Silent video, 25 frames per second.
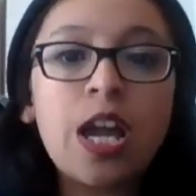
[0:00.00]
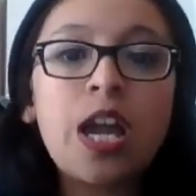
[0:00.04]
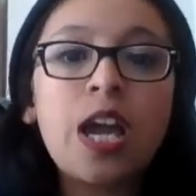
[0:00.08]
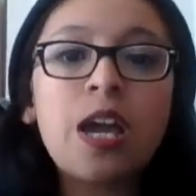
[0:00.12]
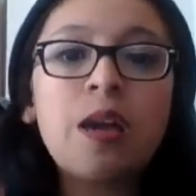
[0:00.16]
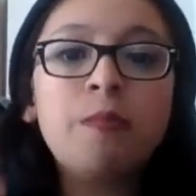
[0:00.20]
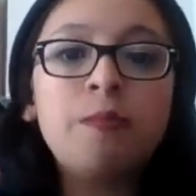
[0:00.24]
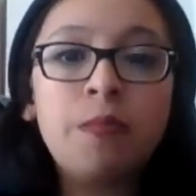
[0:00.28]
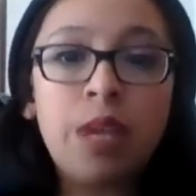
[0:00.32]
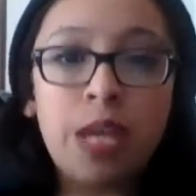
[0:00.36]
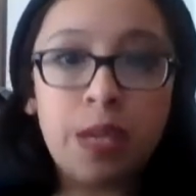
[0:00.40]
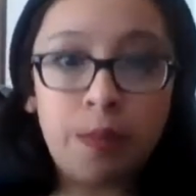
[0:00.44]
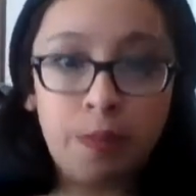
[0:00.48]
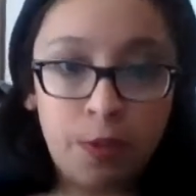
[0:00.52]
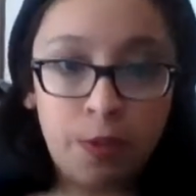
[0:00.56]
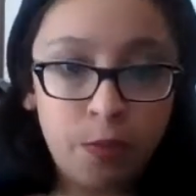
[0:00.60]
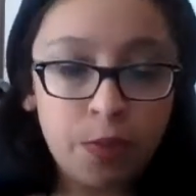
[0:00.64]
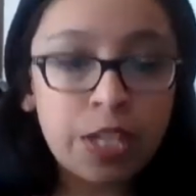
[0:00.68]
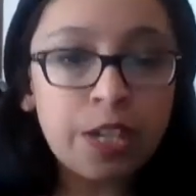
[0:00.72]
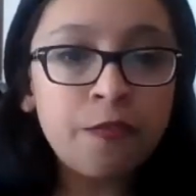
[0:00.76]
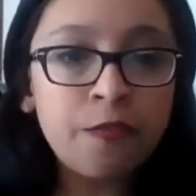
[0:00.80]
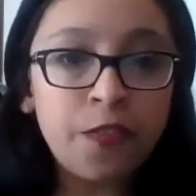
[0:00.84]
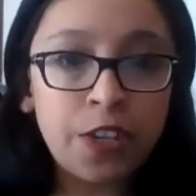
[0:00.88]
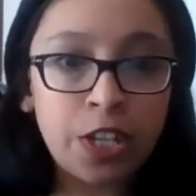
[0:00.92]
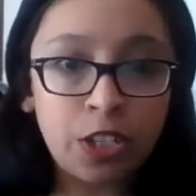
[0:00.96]
maybe we
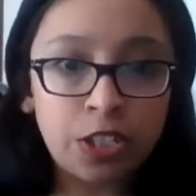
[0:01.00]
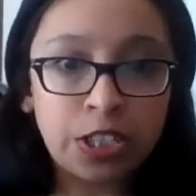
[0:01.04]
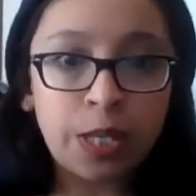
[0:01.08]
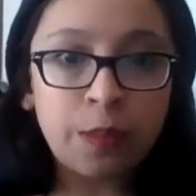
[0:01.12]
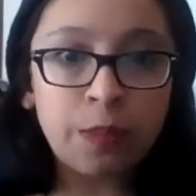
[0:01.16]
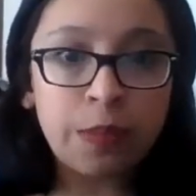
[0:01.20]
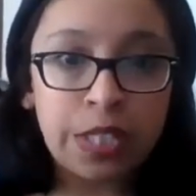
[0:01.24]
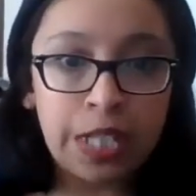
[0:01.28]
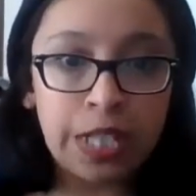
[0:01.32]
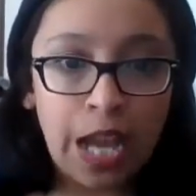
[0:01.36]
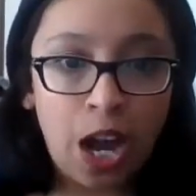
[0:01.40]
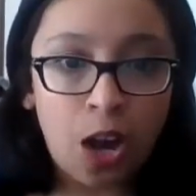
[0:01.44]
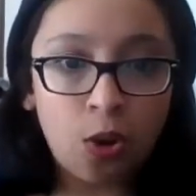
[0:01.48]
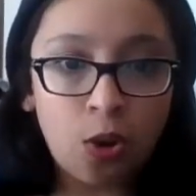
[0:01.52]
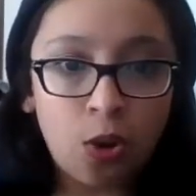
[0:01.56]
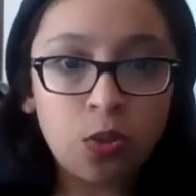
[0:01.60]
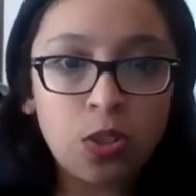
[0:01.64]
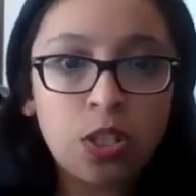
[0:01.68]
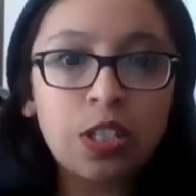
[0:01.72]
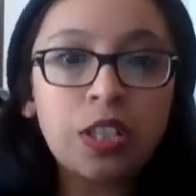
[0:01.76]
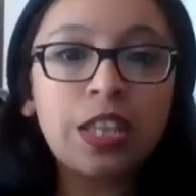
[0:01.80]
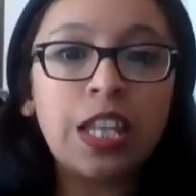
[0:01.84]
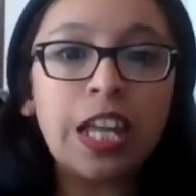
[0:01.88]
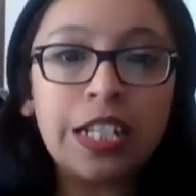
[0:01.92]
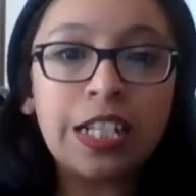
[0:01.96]
can figure something out.
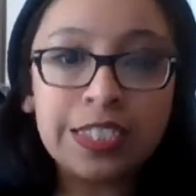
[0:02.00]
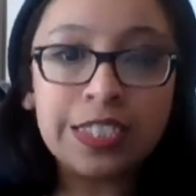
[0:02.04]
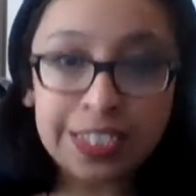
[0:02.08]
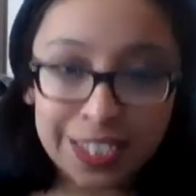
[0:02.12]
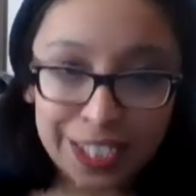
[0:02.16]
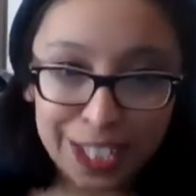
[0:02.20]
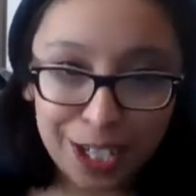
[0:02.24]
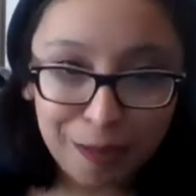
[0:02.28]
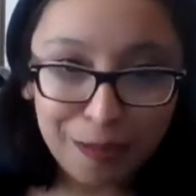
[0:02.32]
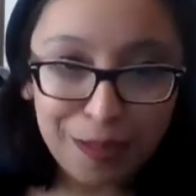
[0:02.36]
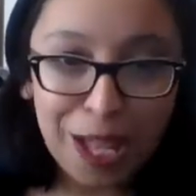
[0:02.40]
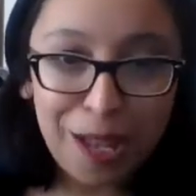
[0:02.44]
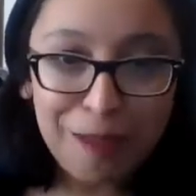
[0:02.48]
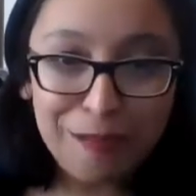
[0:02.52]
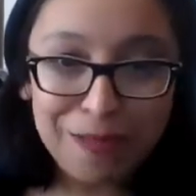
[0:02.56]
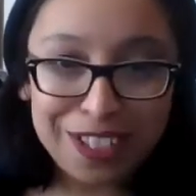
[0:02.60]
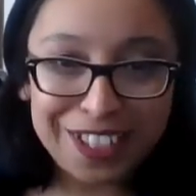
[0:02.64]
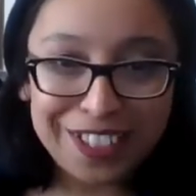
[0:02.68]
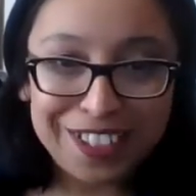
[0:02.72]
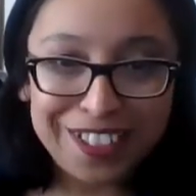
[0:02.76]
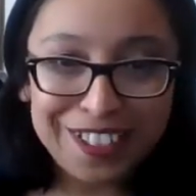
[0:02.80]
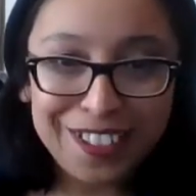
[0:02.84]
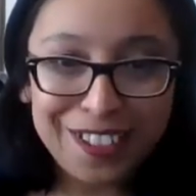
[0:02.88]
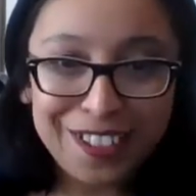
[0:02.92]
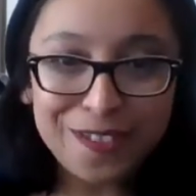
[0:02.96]
Let's set up that
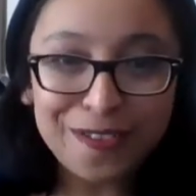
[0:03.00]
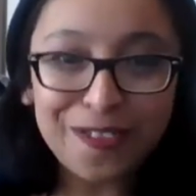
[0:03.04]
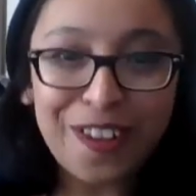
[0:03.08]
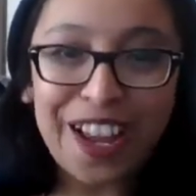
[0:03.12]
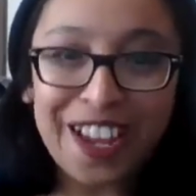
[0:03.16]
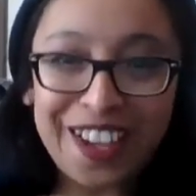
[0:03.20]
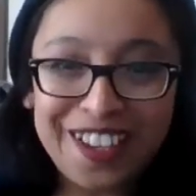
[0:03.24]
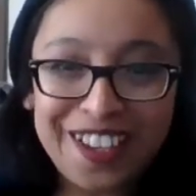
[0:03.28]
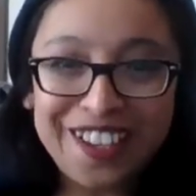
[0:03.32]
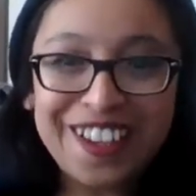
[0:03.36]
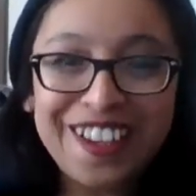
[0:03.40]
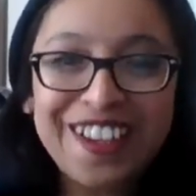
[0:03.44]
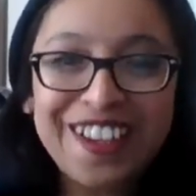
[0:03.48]
meeting, right?